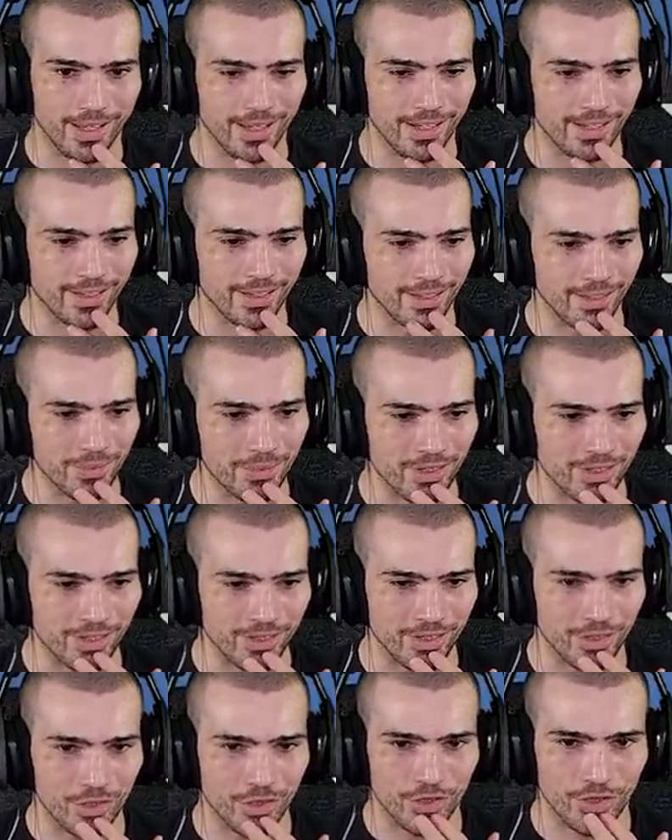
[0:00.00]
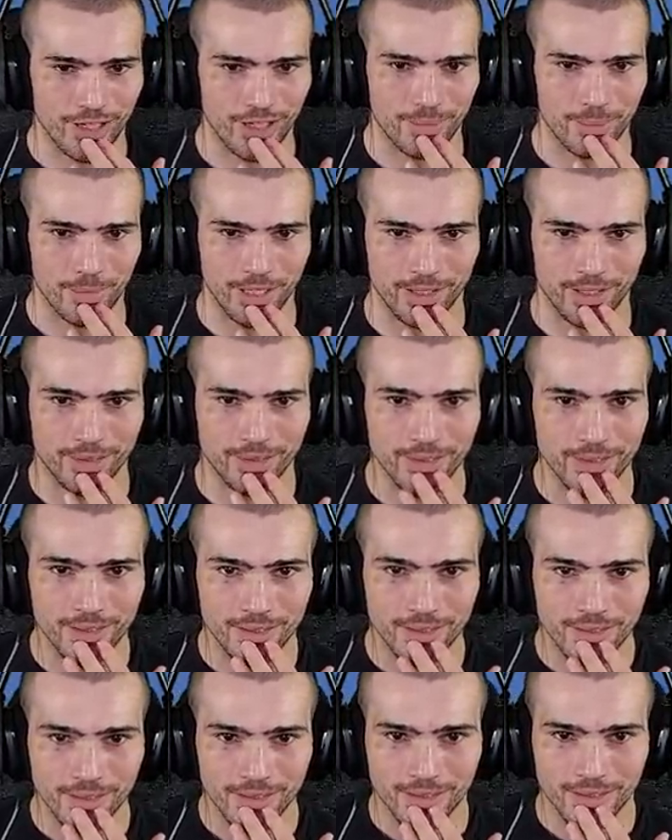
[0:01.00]
hey, that was good shit, man.
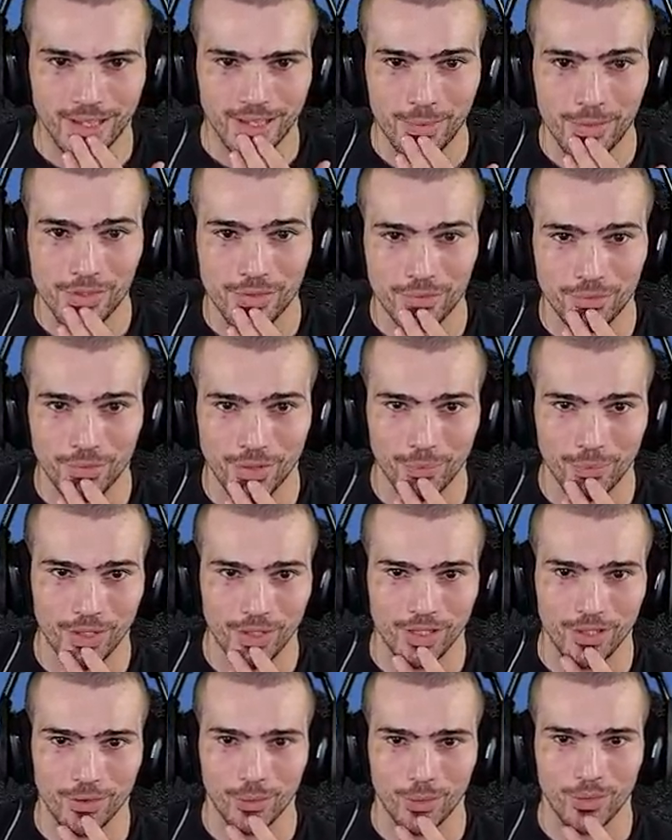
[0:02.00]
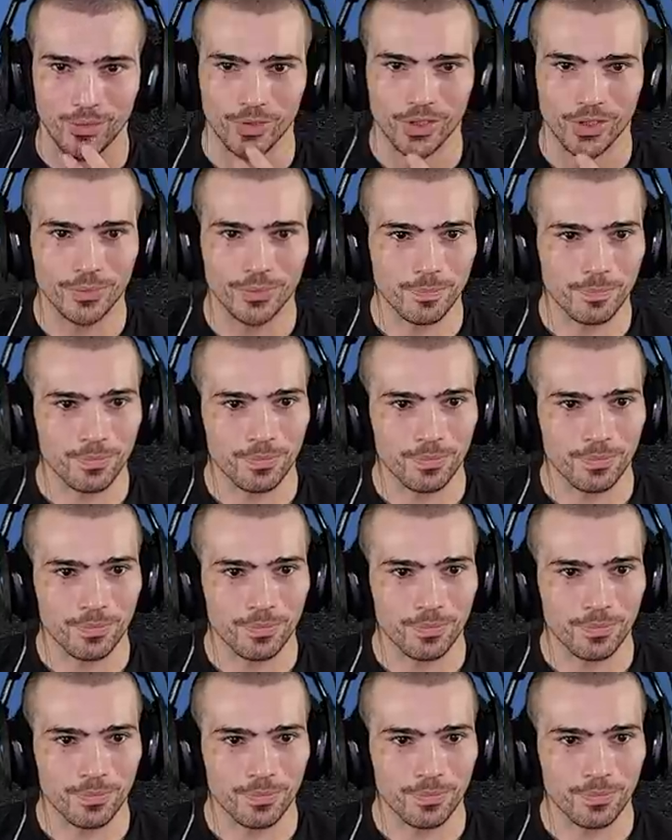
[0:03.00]
That was a fun one to go over.